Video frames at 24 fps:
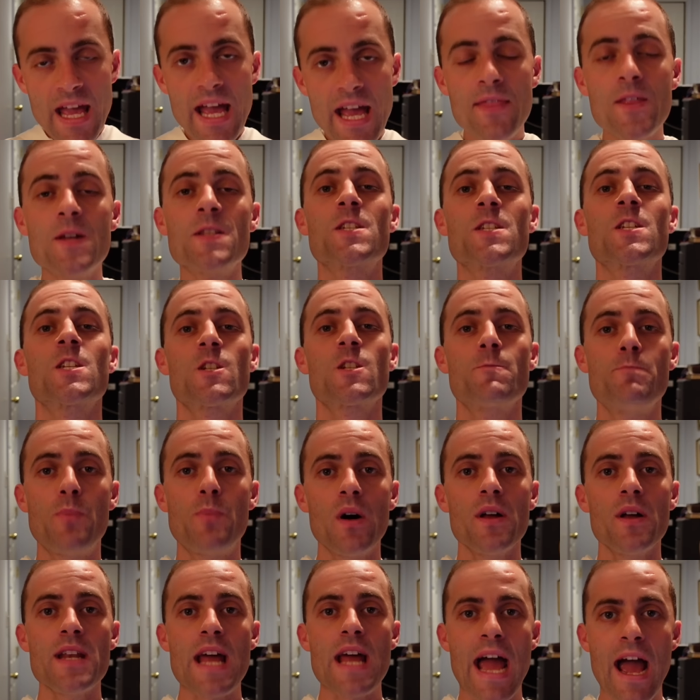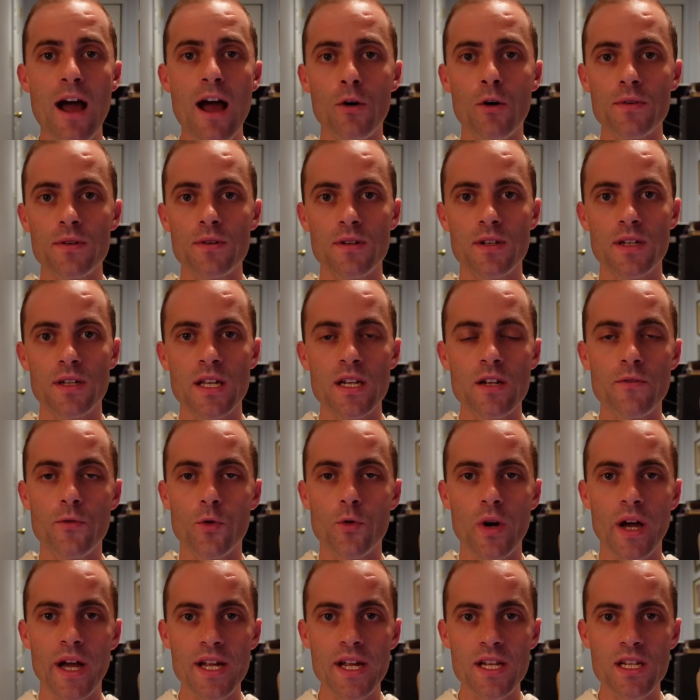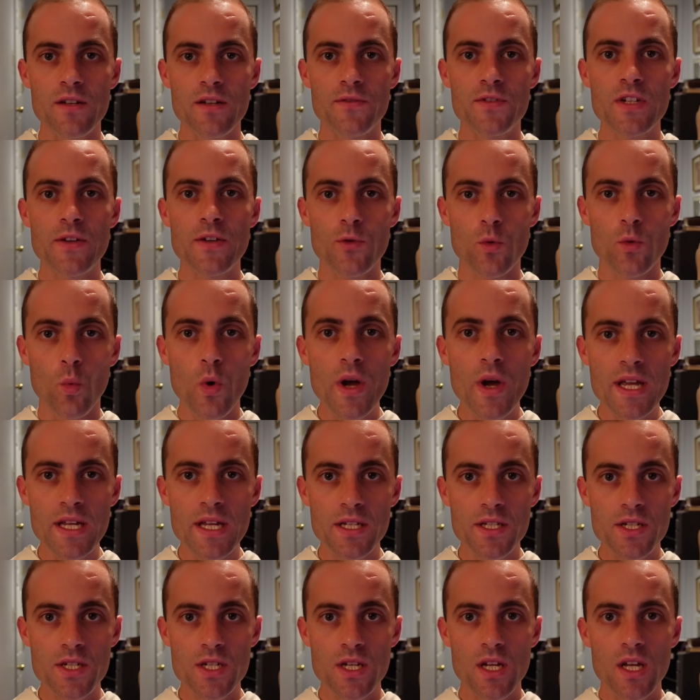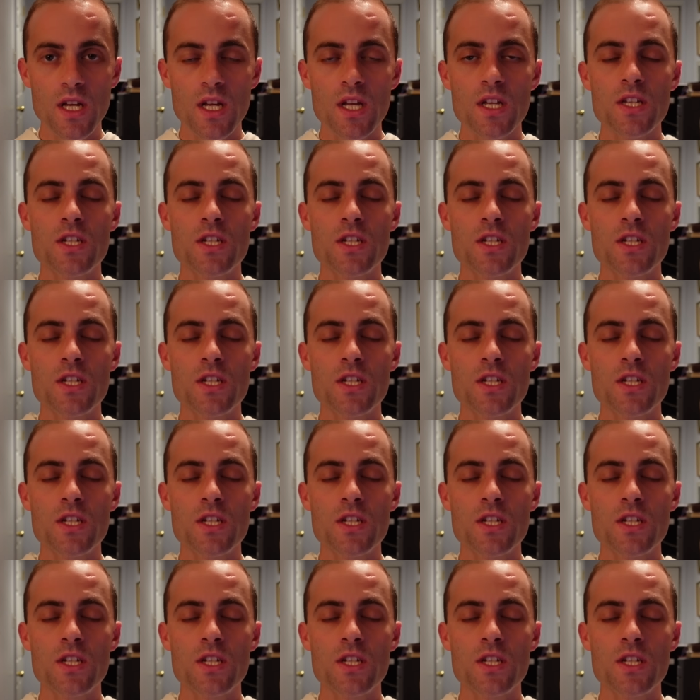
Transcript: and then spun out in a variety of different ways,